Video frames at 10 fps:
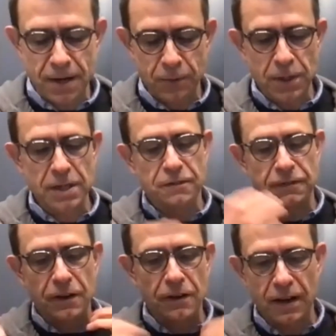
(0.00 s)
And we need to
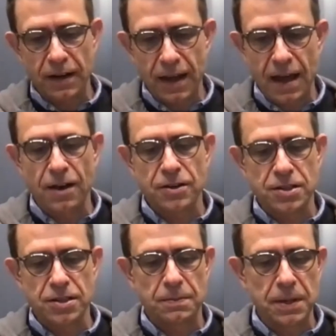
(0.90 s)
figure out how
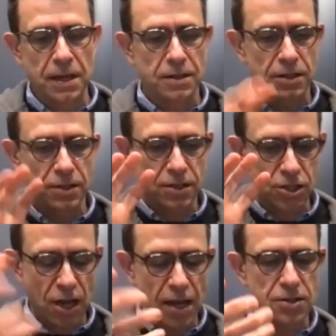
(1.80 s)
to begin to
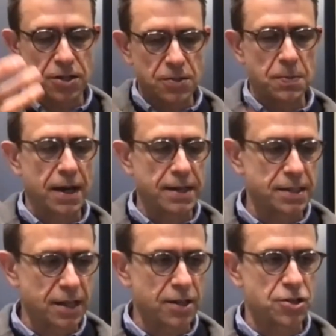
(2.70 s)
change this
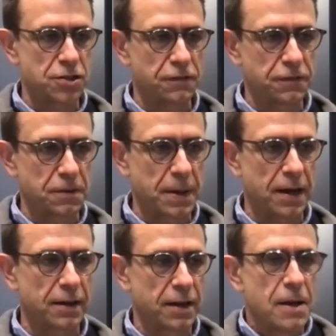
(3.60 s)
mindset shift
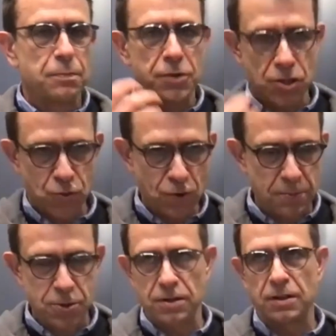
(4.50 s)
about
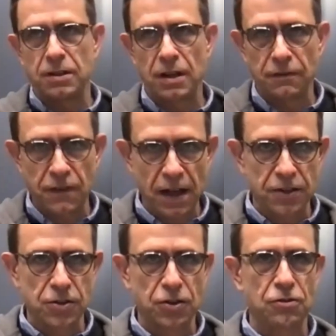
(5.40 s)
disruption and
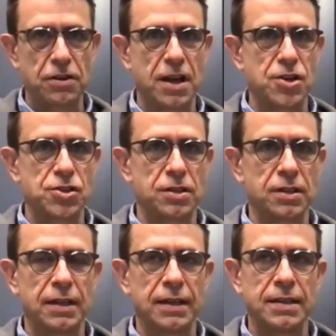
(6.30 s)
value
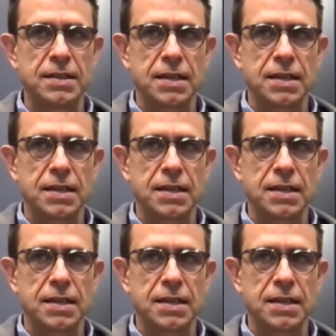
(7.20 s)
creation. And